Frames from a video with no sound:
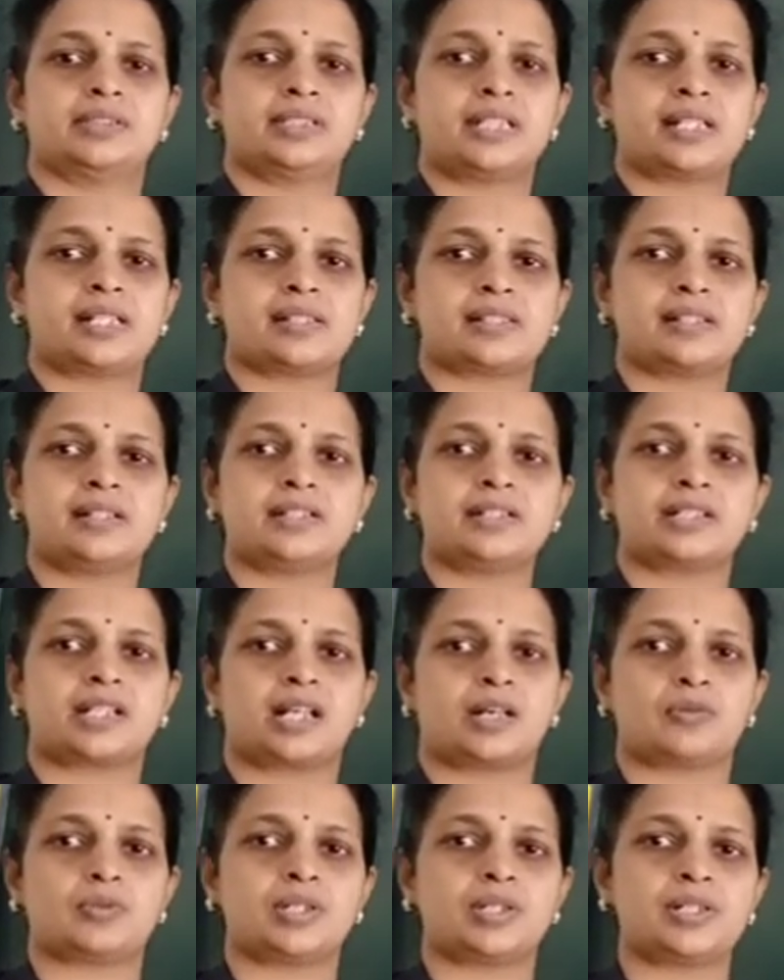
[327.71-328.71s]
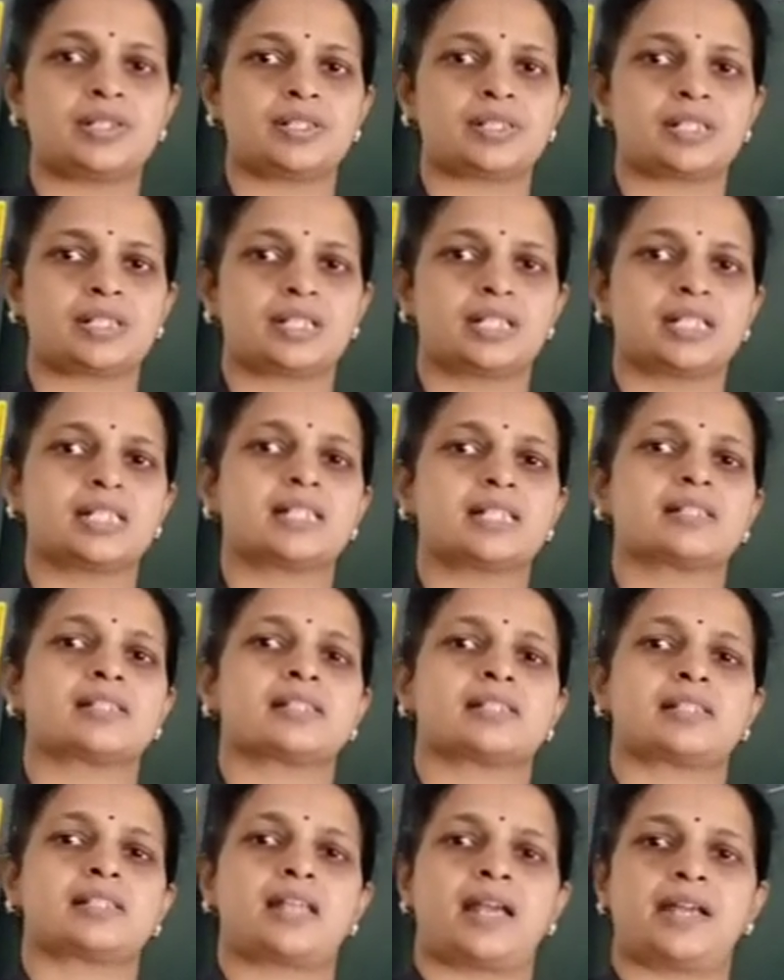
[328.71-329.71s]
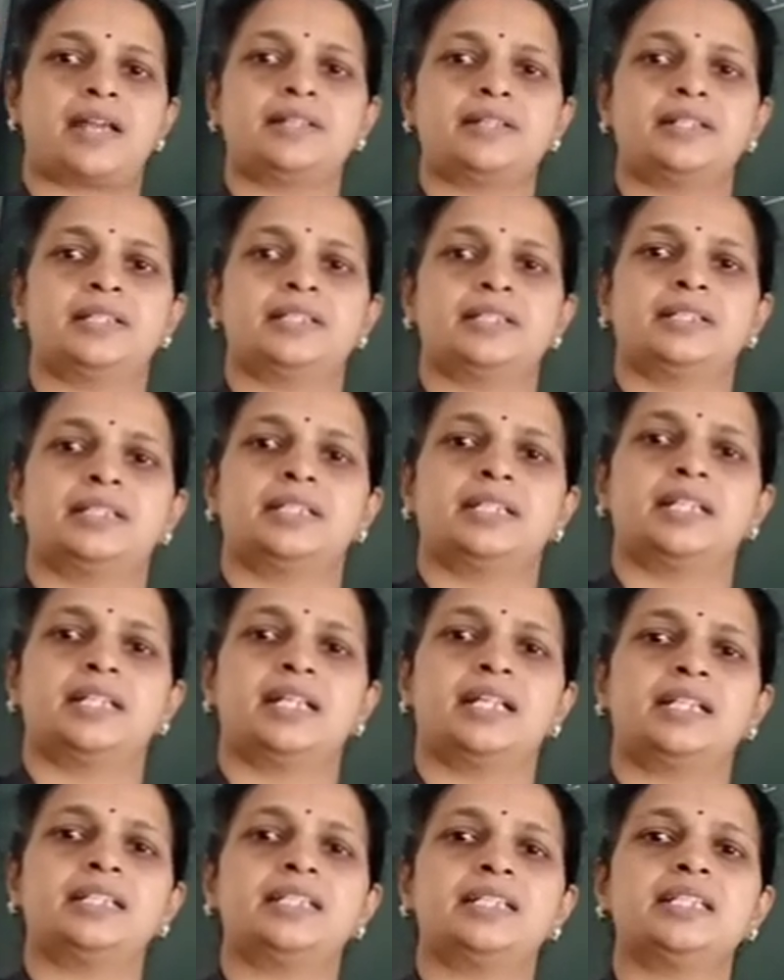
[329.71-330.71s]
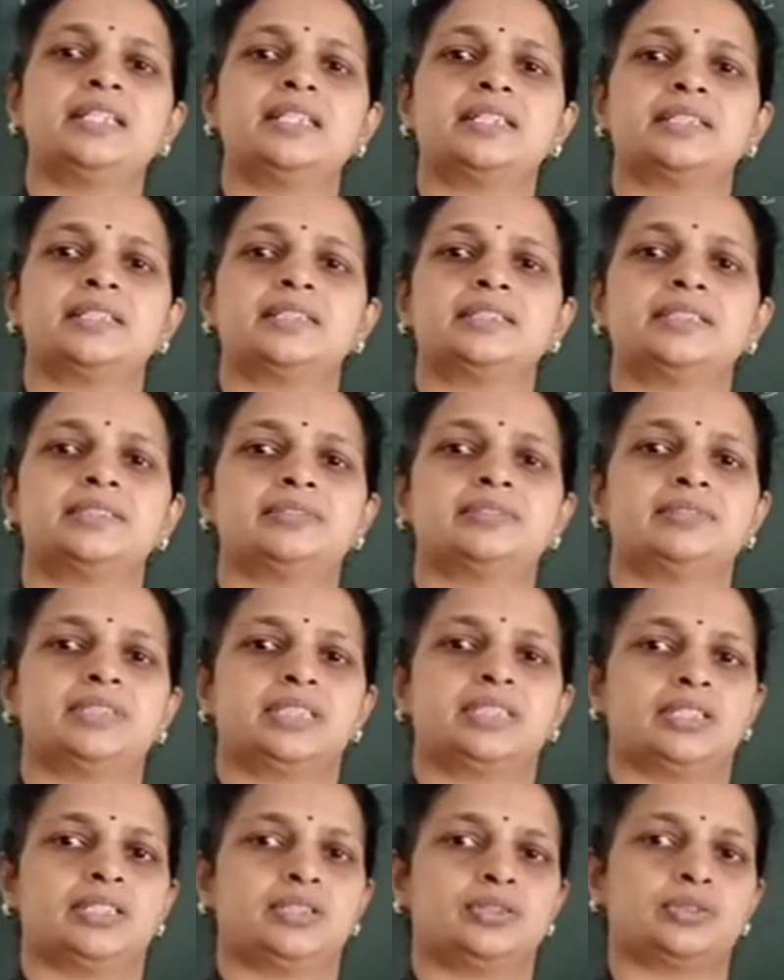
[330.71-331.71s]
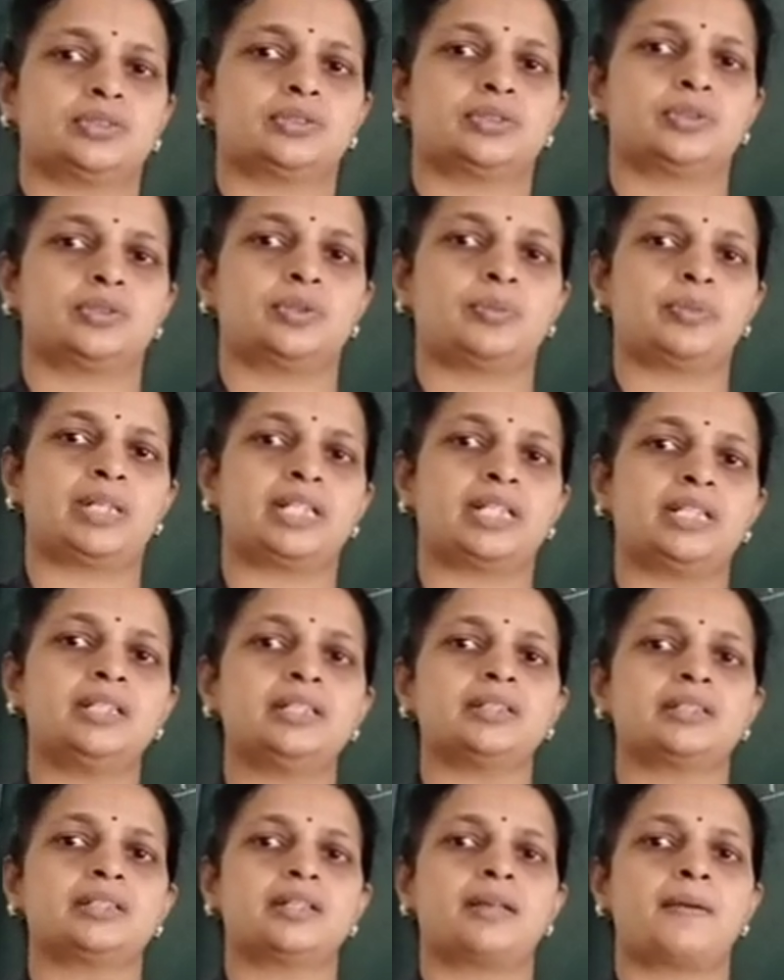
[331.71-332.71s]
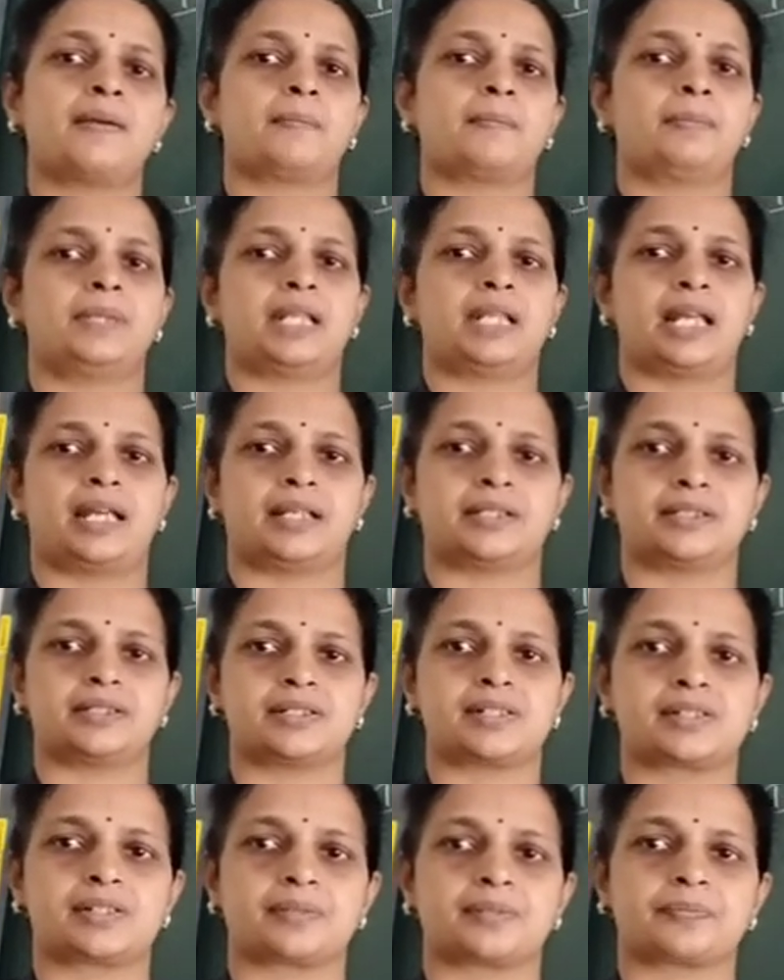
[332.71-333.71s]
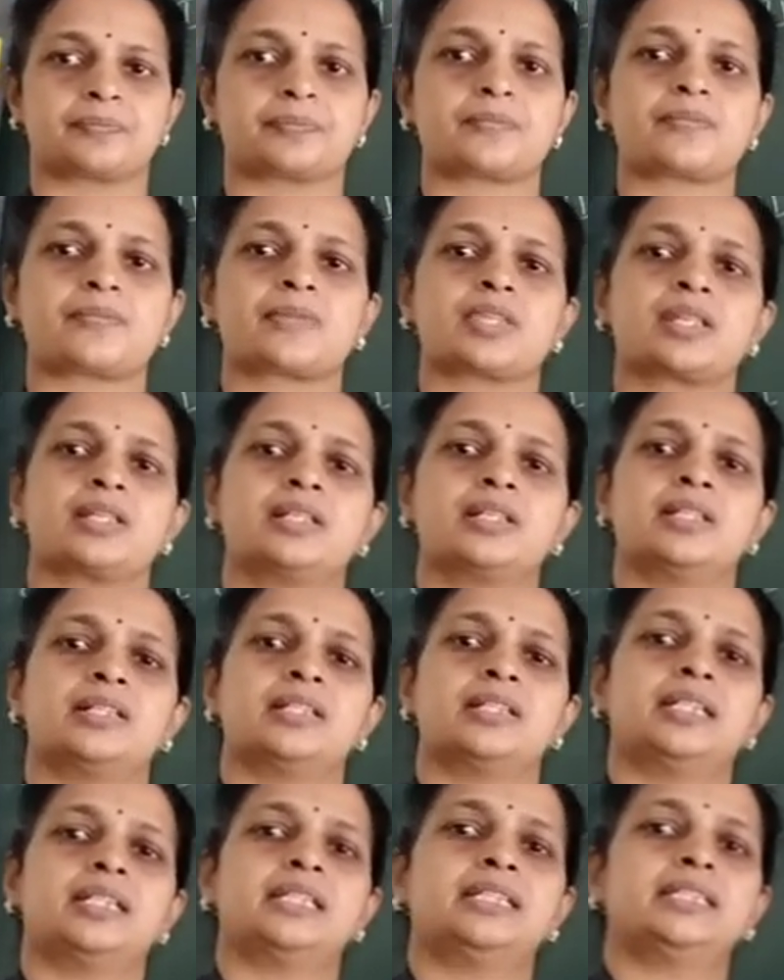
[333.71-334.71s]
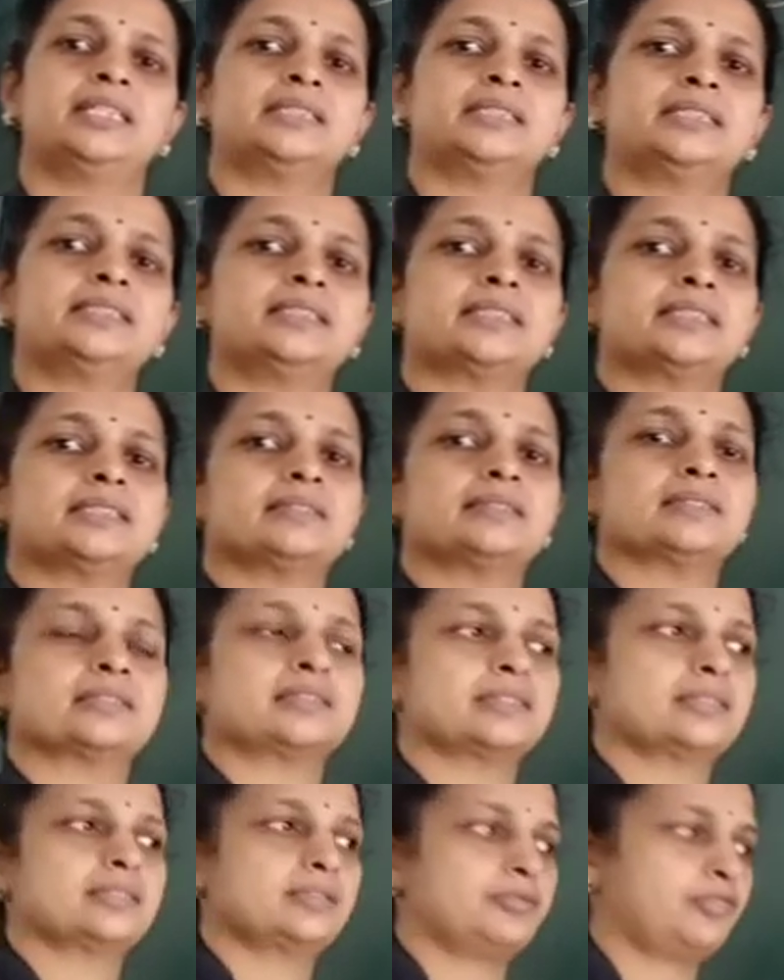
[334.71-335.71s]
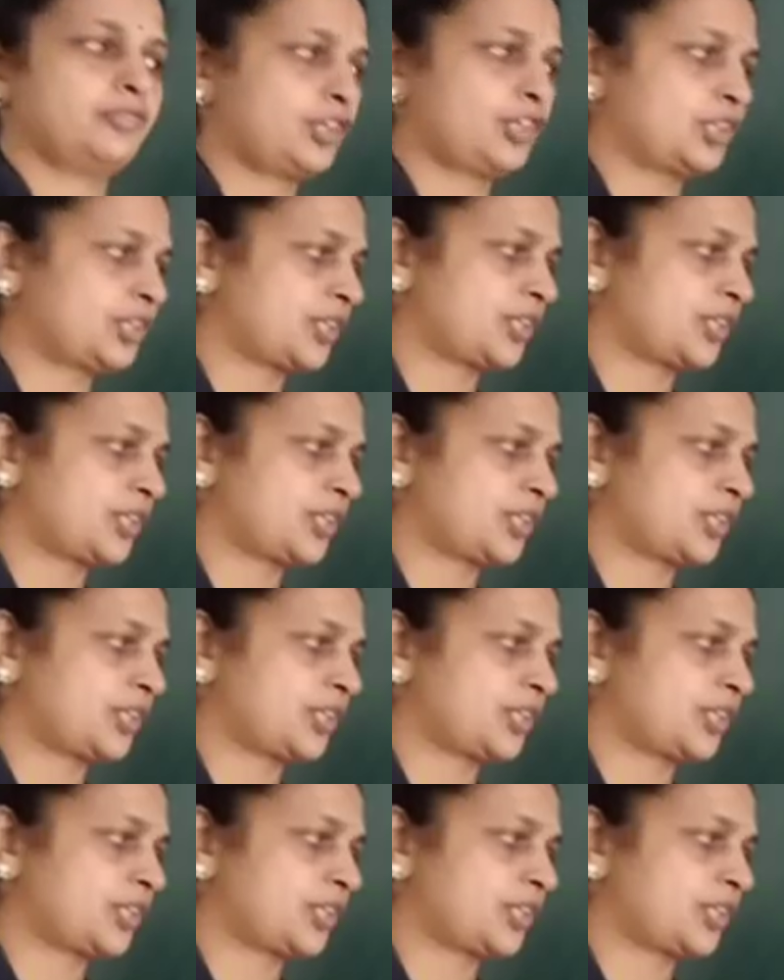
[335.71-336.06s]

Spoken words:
Desert covers sand, and here we cannot grow many plants. Here for